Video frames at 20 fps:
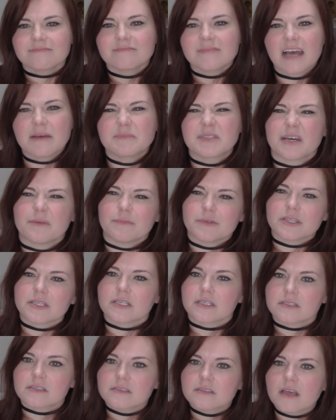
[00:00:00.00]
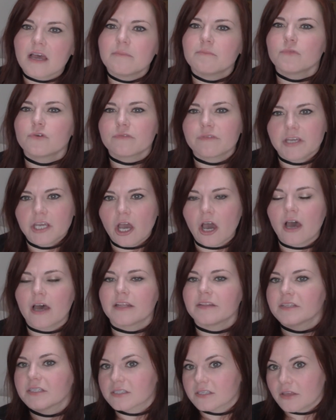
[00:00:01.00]
I'm done with this. I'm moving
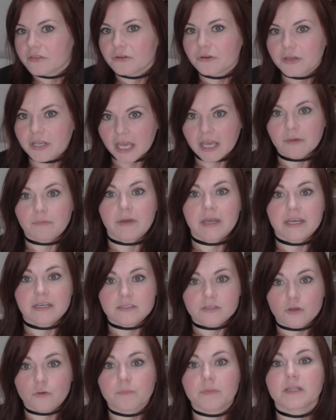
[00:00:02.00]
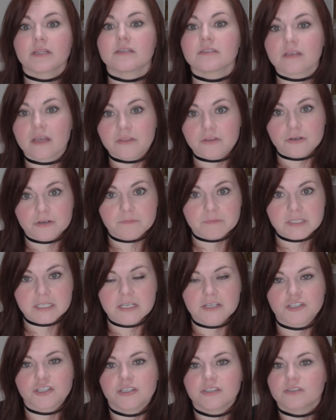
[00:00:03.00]
on. This other gateway has opened. This other
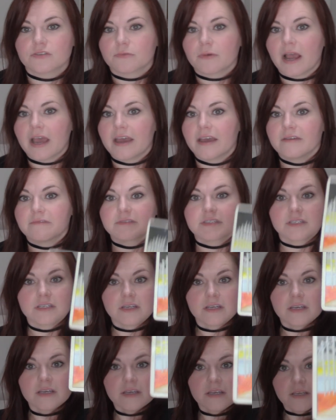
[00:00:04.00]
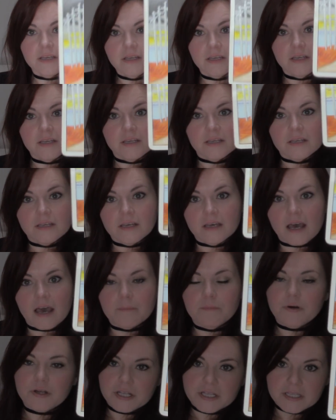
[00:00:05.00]
invitation has arrived. I'm
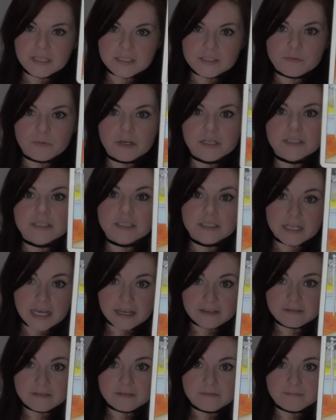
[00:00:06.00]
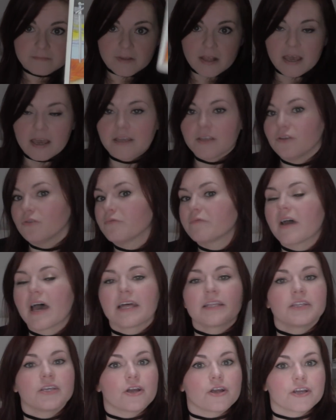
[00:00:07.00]
putting this one to death. You've
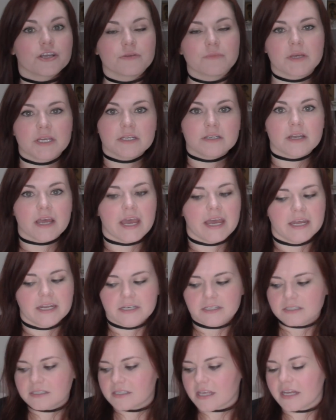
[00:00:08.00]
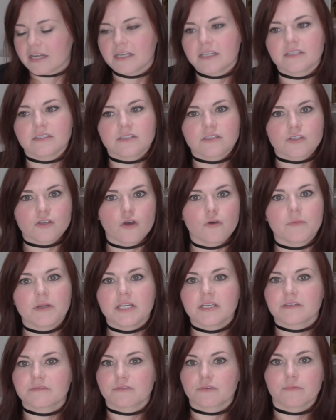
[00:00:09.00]
had the argument and said it so many
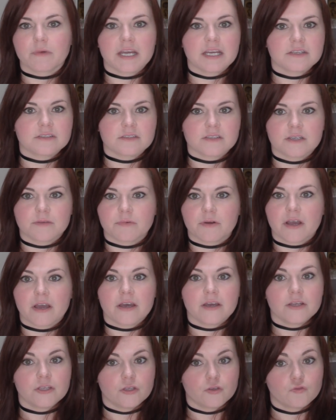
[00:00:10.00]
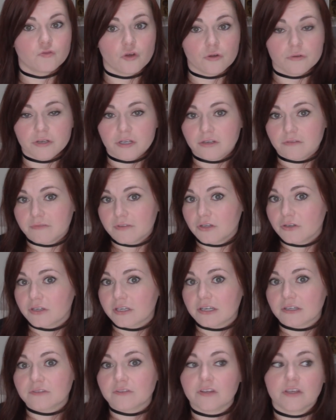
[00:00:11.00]
different ways, Libra. You don't need to feel
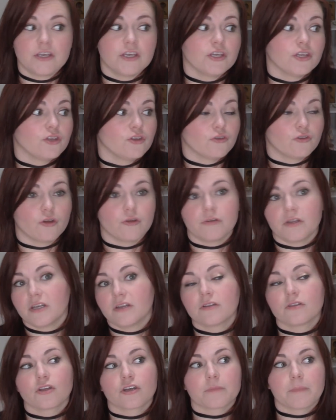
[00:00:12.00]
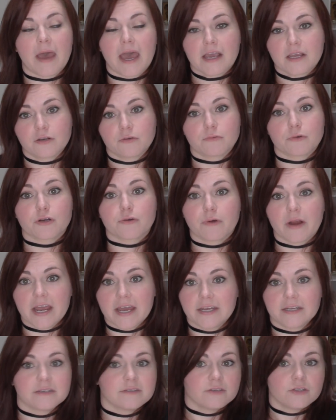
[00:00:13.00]
guilty. You don't need to look back and
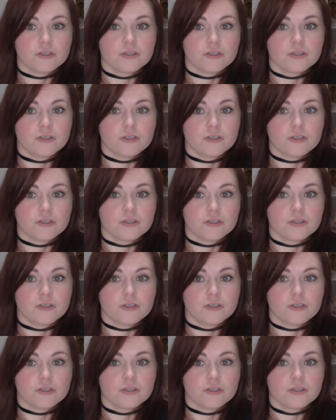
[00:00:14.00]
regret.